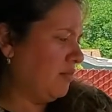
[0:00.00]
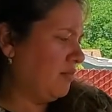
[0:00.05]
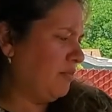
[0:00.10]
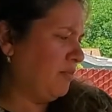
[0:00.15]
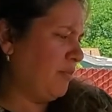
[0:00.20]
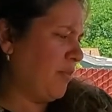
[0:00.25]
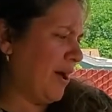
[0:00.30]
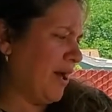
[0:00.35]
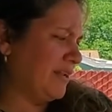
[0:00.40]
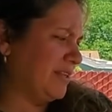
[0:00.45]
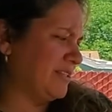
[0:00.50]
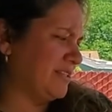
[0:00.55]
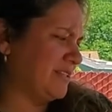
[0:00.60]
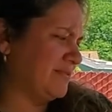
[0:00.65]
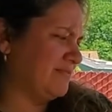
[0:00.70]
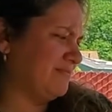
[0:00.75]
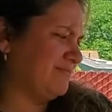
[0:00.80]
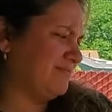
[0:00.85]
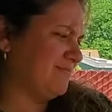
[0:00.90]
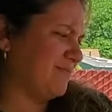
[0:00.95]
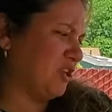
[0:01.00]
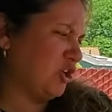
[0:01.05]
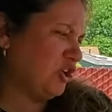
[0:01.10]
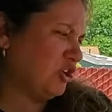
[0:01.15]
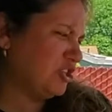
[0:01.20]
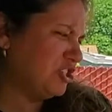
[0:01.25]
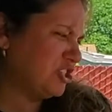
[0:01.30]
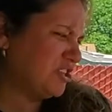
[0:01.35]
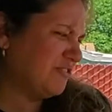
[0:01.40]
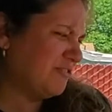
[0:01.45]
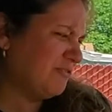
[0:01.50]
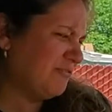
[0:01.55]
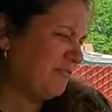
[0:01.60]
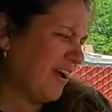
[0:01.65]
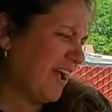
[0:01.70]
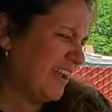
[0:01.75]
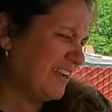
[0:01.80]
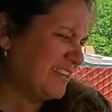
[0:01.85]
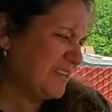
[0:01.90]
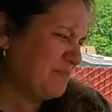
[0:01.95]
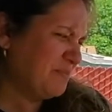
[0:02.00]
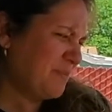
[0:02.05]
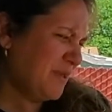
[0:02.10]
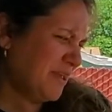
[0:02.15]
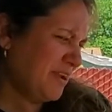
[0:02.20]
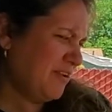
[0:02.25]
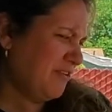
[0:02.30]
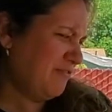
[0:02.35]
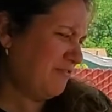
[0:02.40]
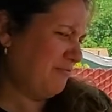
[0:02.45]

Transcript: but could you find a bit